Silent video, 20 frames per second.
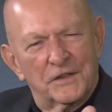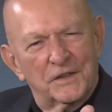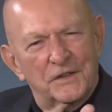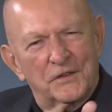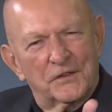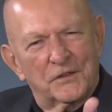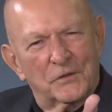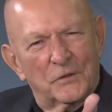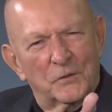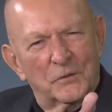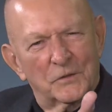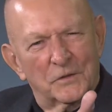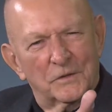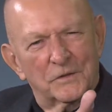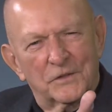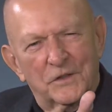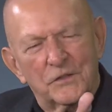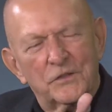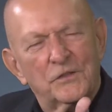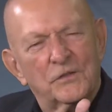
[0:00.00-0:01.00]
is,
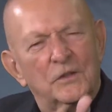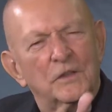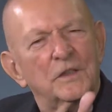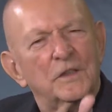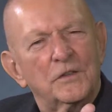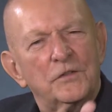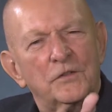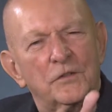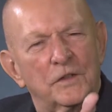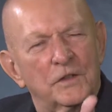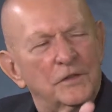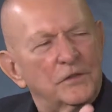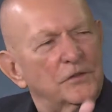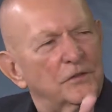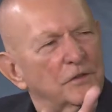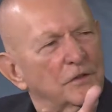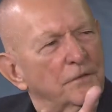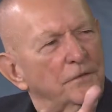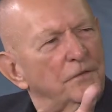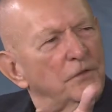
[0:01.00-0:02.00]
this, this
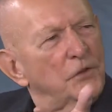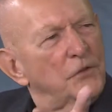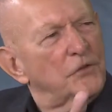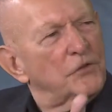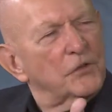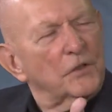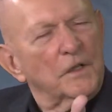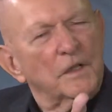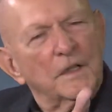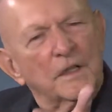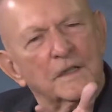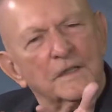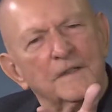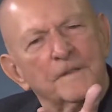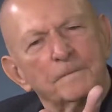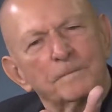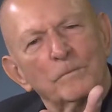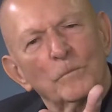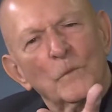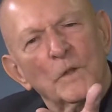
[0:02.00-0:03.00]
is the future, and
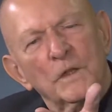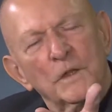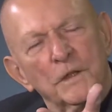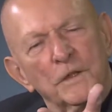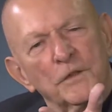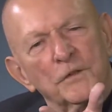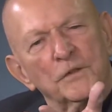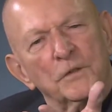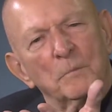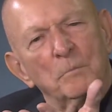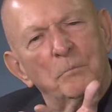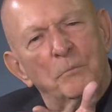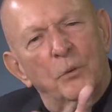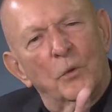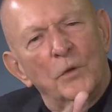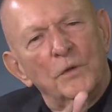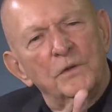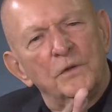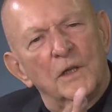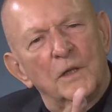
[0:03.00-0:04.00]
it is
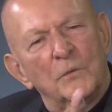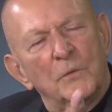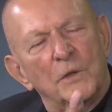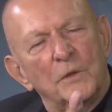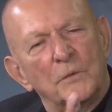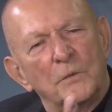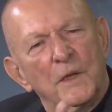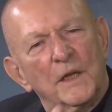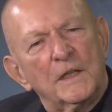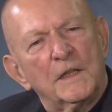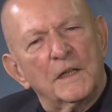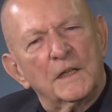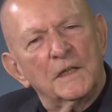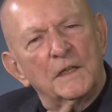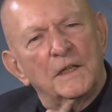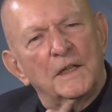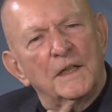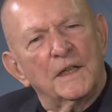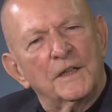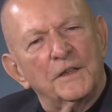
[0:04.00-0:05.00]
important that we
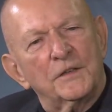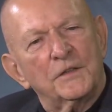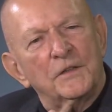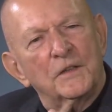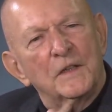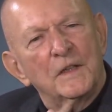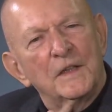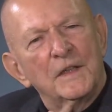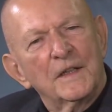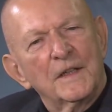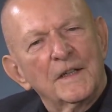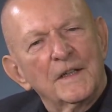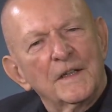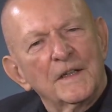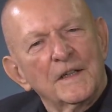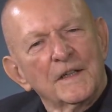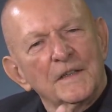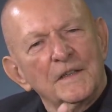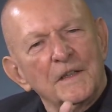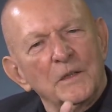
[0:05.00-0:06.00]
recognize
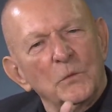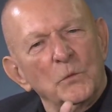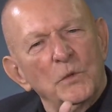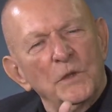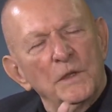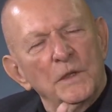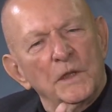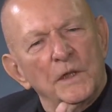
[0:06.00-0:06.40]
that we